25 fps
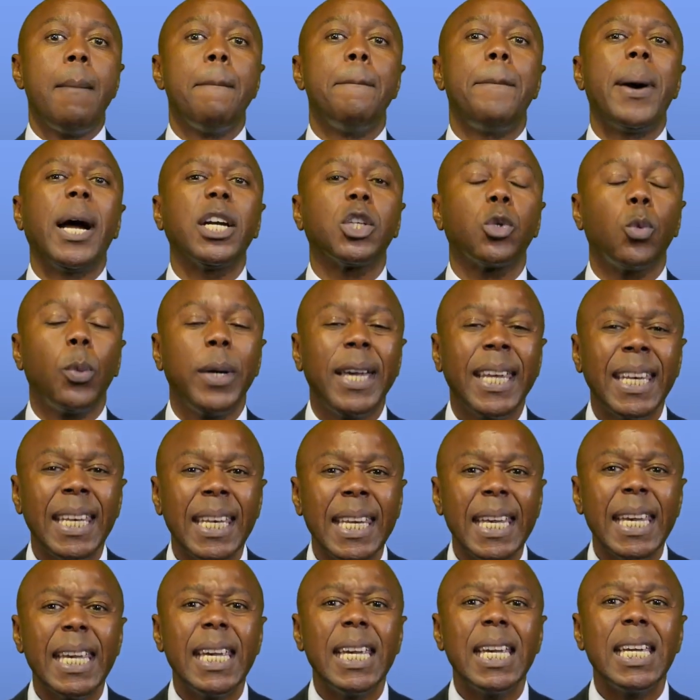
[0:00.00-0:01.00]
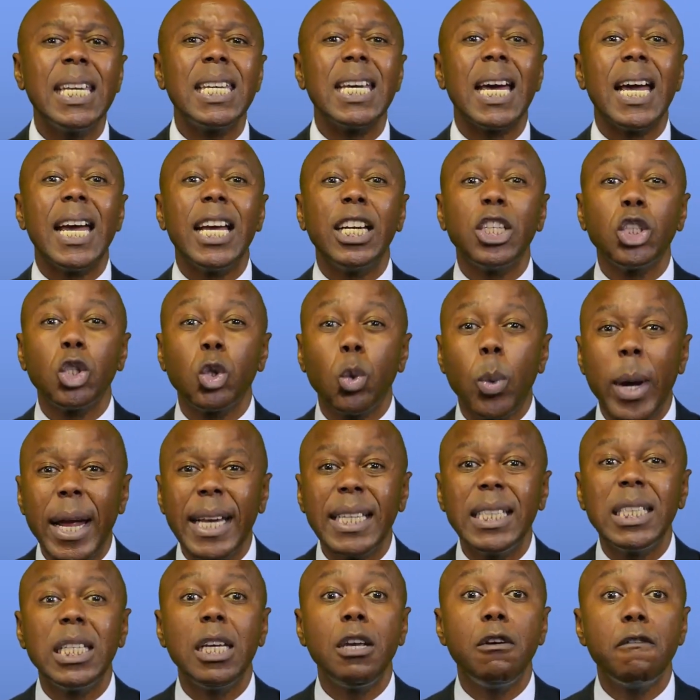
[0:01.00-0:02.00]
"but we need
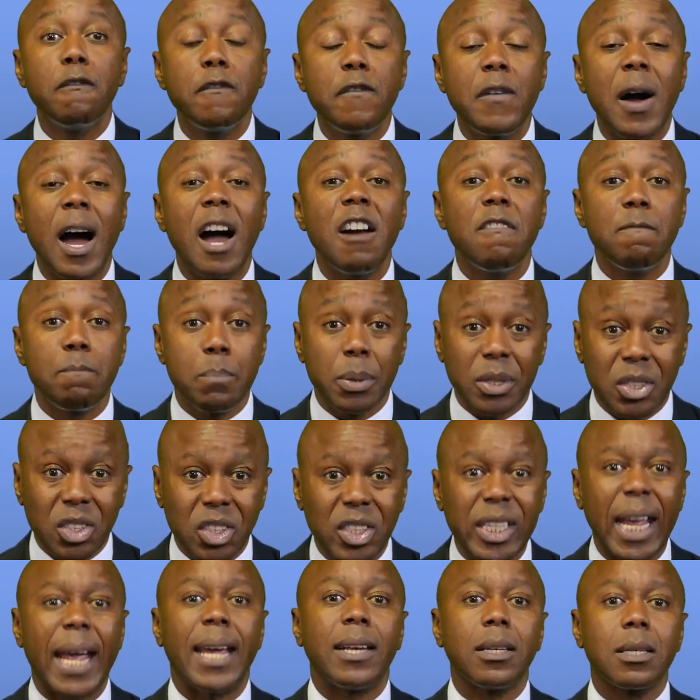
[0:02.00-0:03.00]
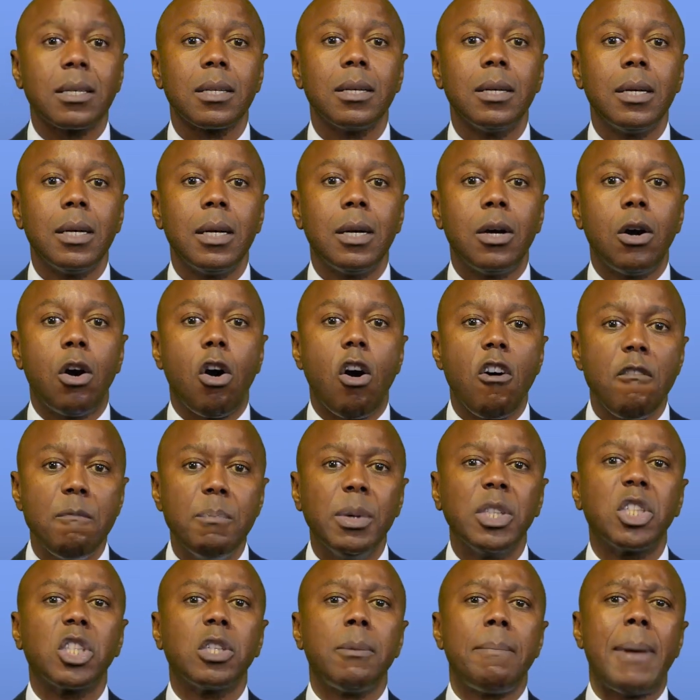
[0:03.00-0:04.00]
25% of
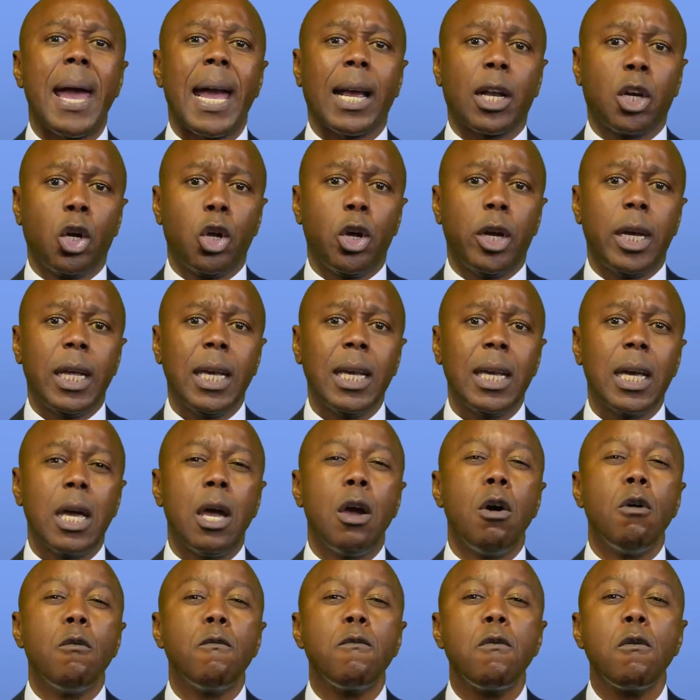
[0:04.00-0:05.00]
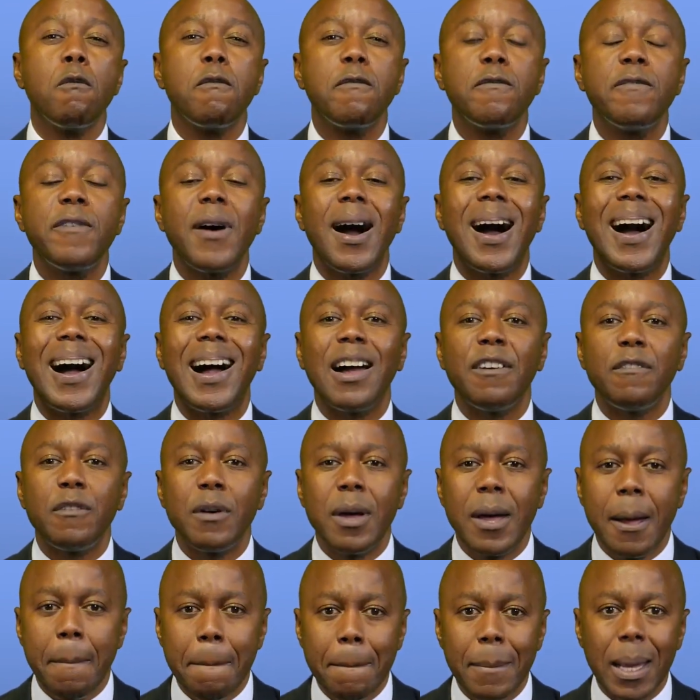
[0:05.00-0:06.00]
Mr. Mac Learning for $5
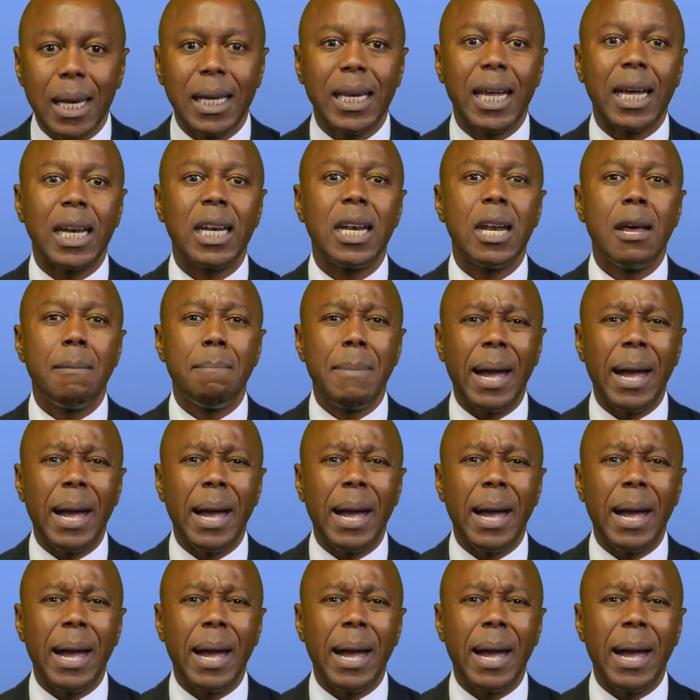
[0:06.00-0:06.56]
million.